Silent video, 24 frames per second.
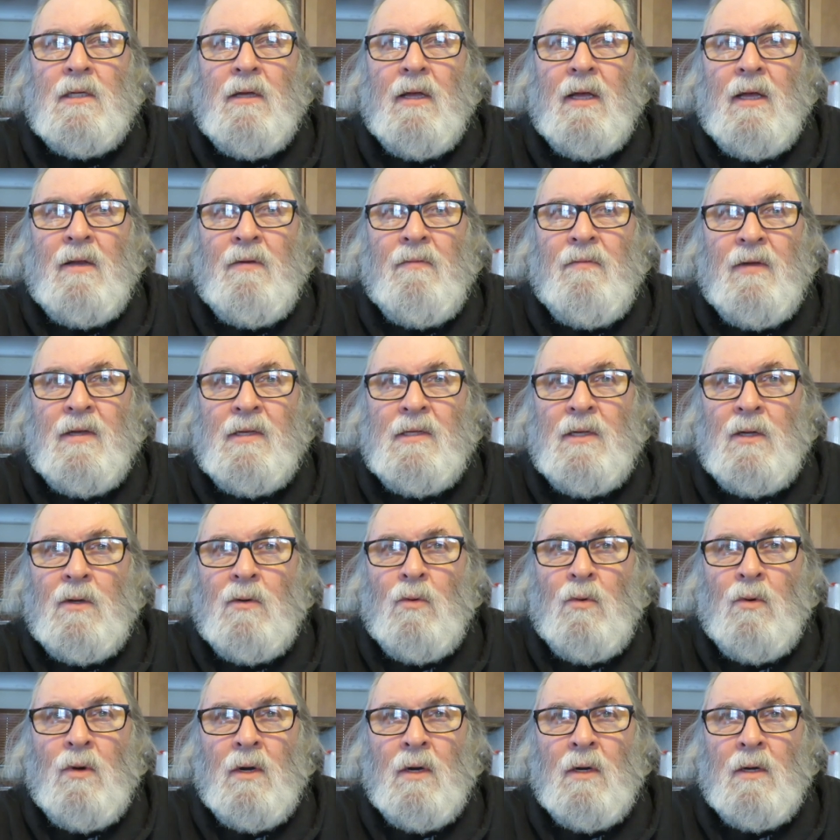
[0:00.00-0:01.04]
and
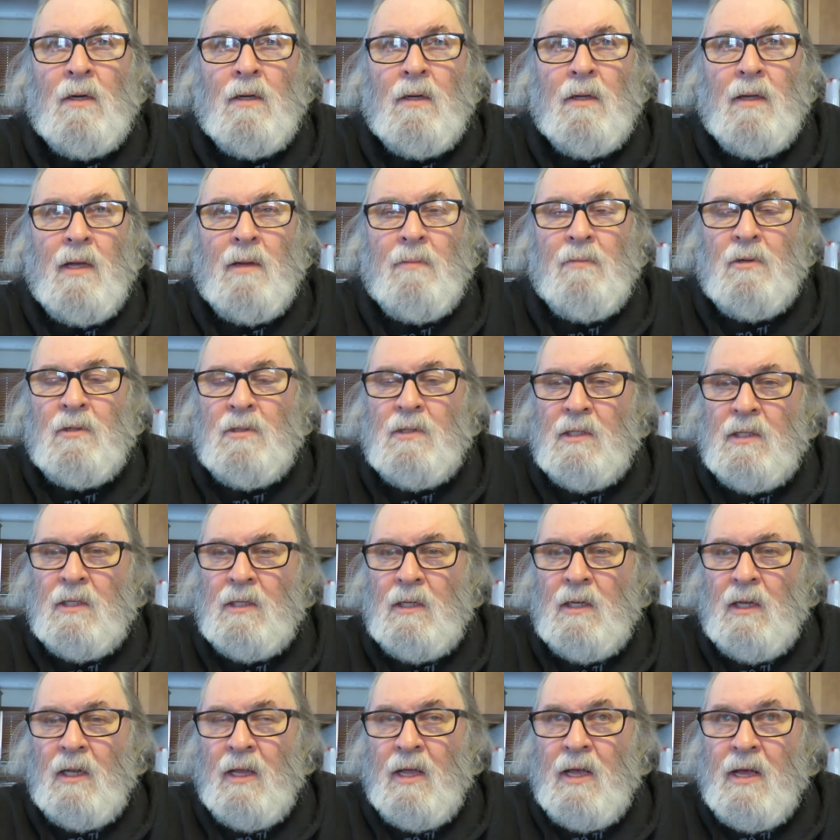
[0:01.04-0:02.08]
visit where
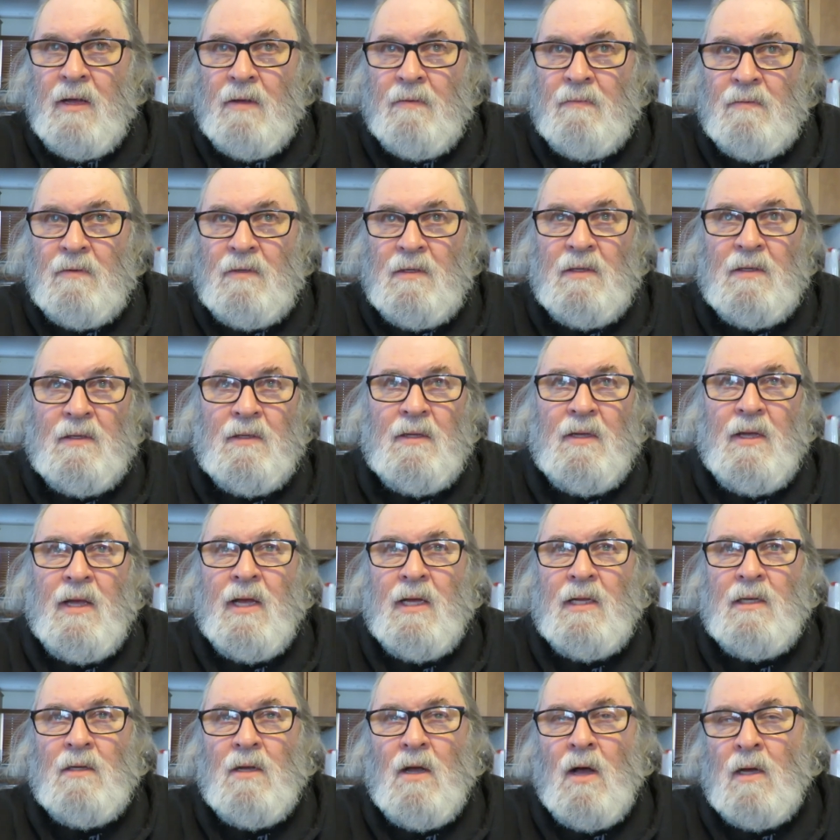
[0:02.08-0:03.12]
Emerson lived
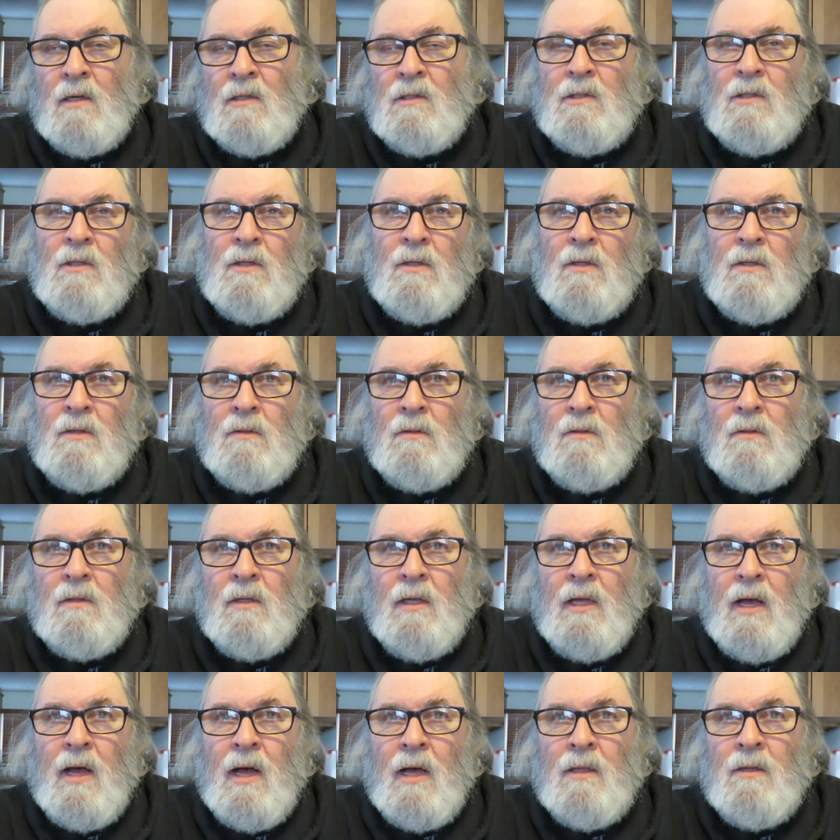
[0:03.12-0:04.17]
and also
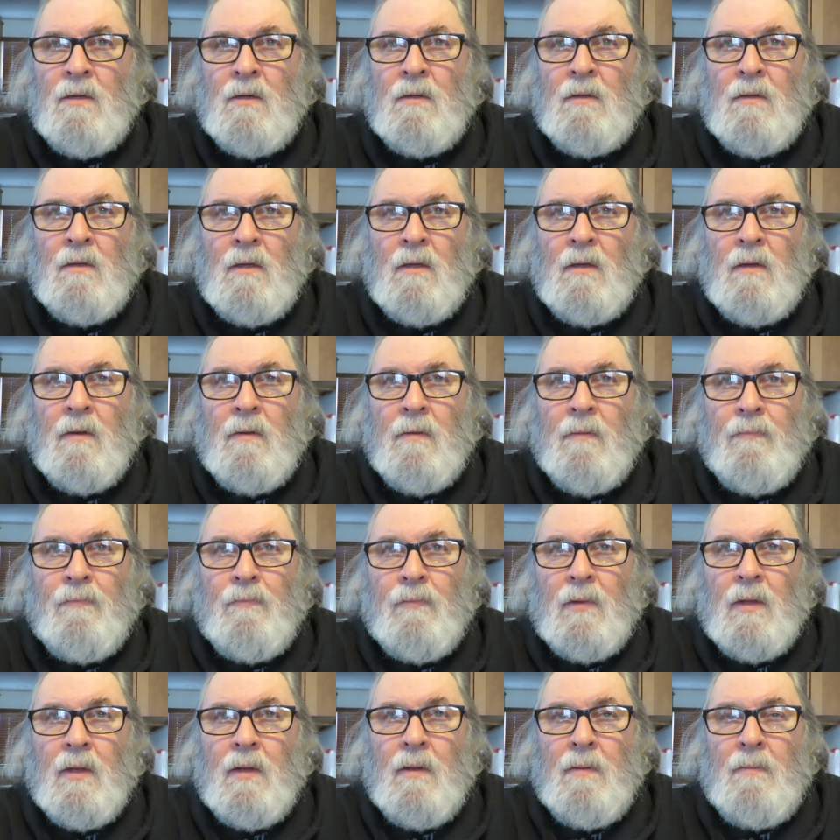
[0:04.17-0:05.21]
the other
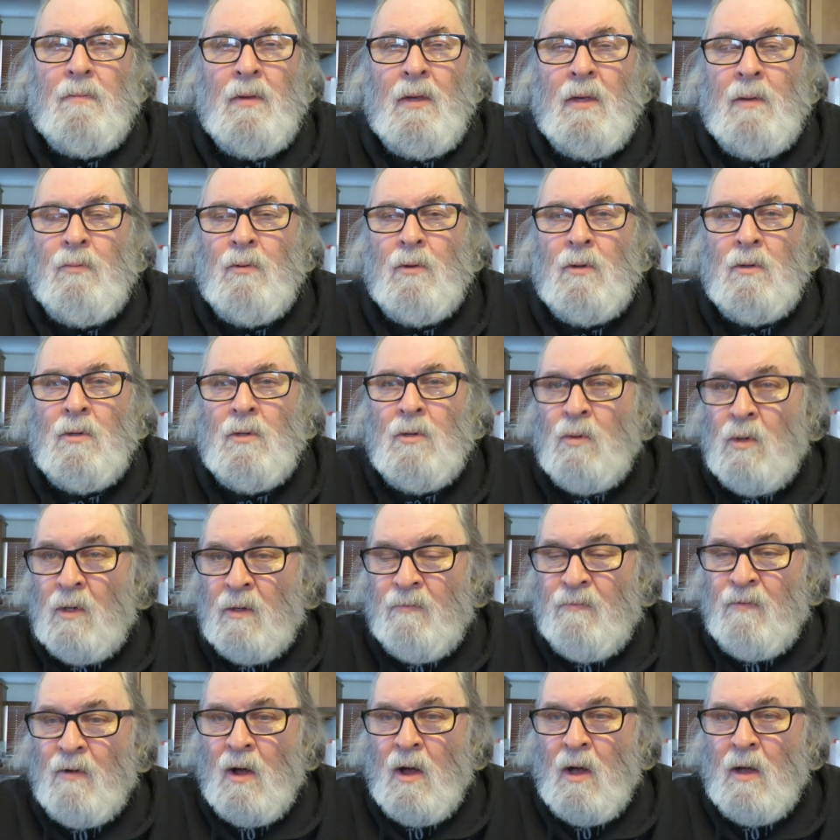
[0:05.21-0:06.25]
people who were
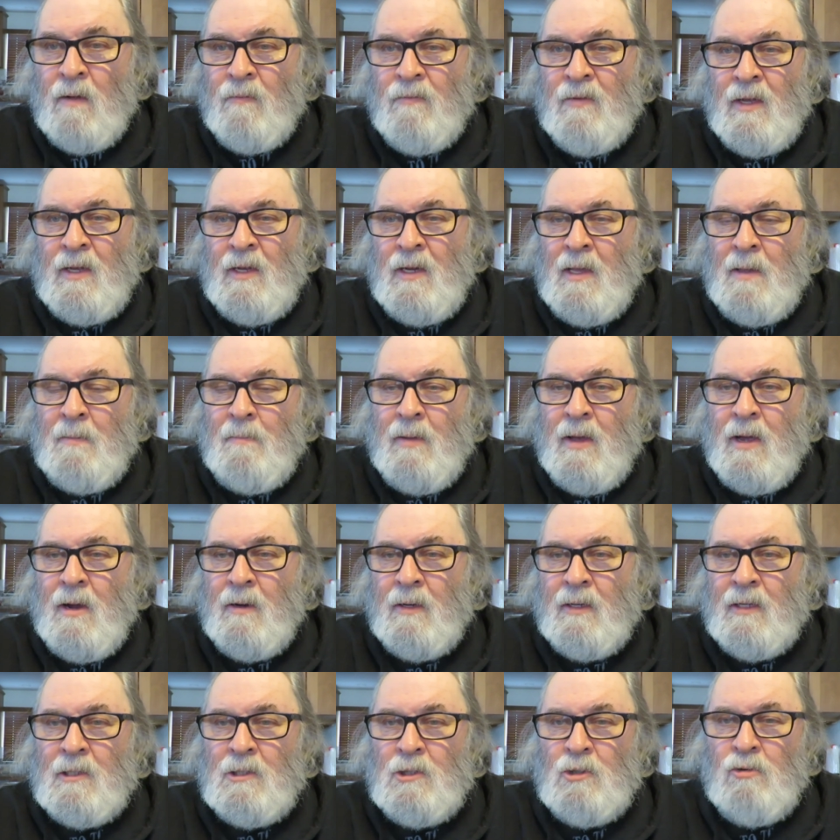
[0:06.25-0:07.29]
involved in the
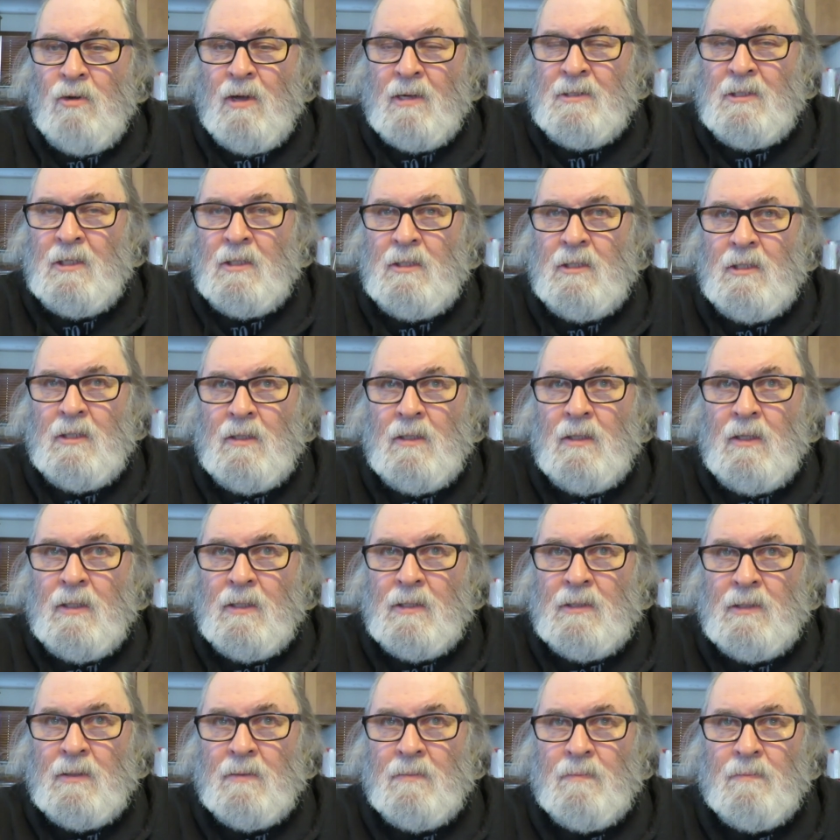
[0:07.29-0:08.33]
American
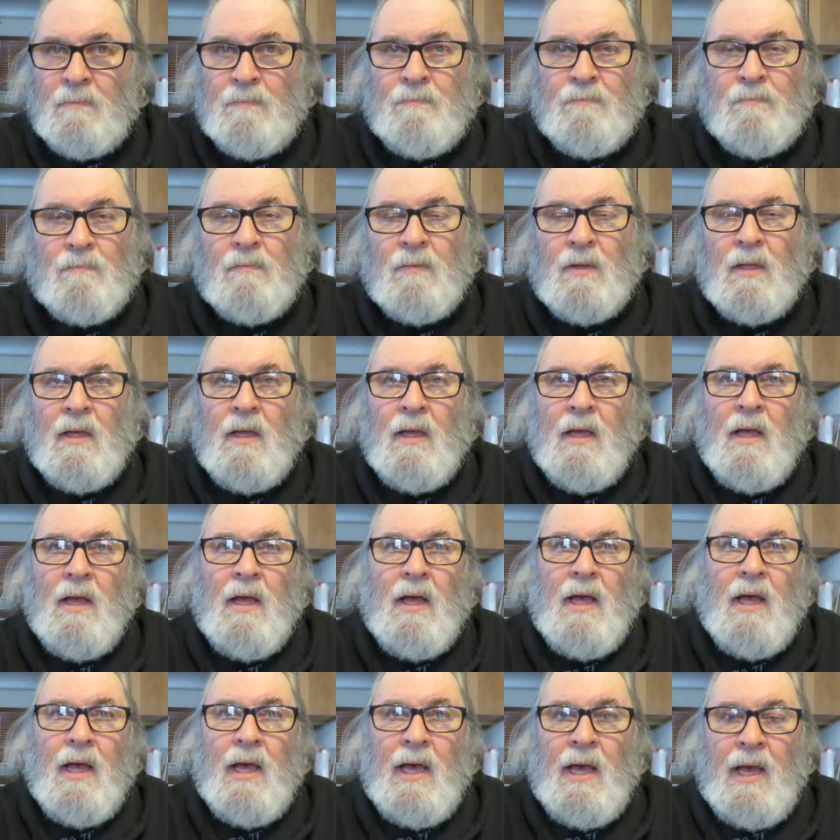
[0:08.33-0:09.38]
Transcendentalism.
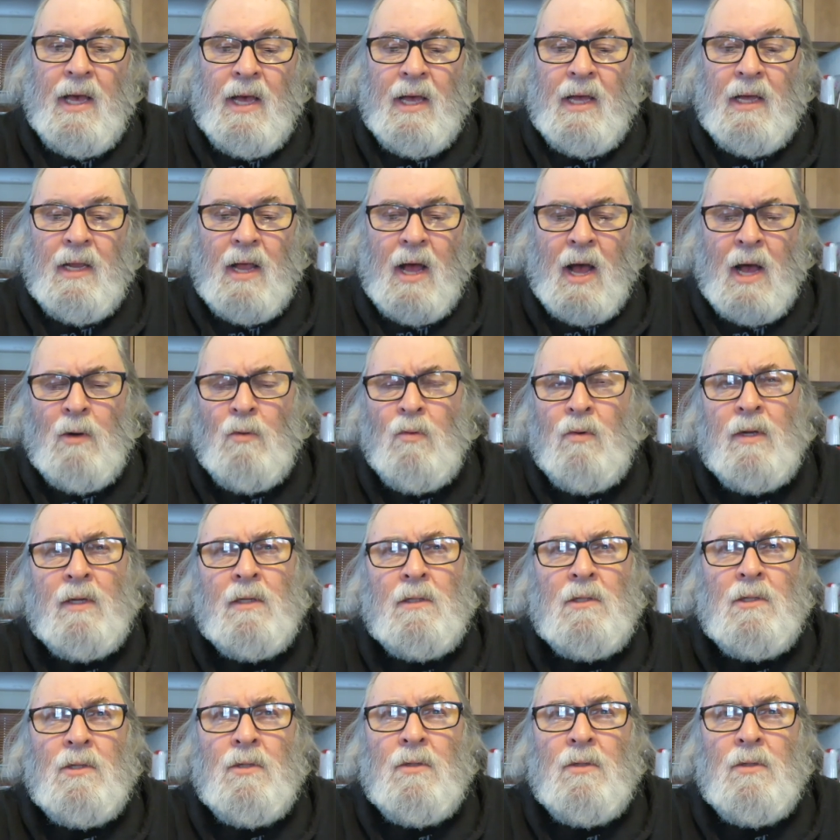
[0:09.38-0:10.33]
And I went